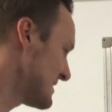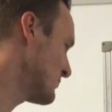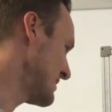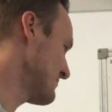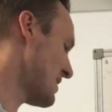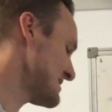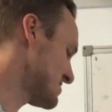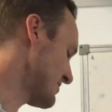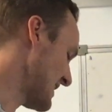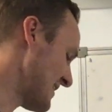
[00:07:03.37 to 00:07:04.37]
then, in my
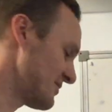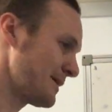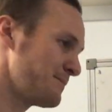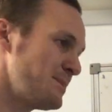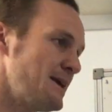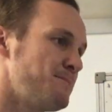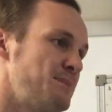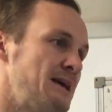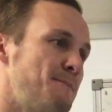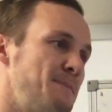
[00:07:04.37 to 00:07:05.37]
story, have like beep,
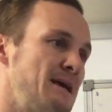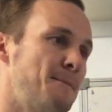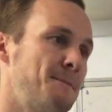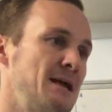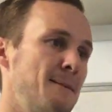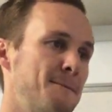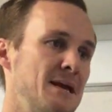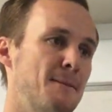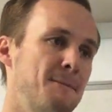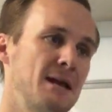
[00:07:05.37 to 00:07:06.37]
beep, beep, beep,
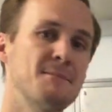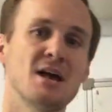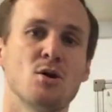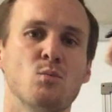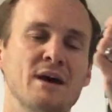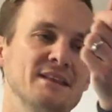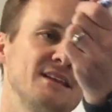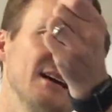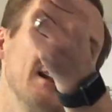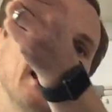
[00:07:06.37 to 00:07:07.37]
beep, beep, went
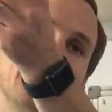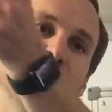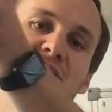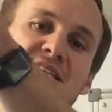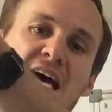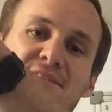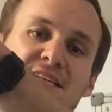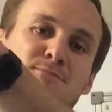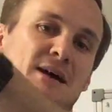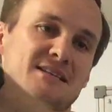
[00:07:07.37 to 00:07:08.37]
the alarm on
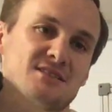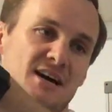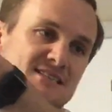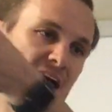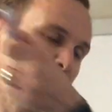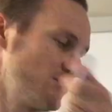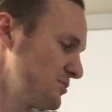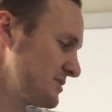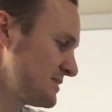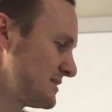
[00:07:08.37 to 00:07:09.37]
David's bedside
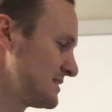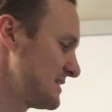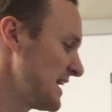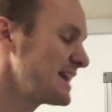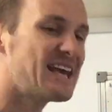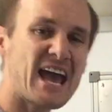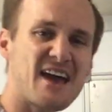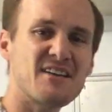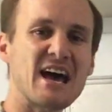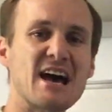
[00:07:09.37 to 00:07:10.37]
table.
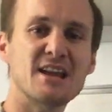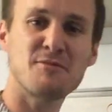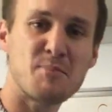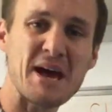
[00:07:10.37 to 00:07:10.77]
Get out of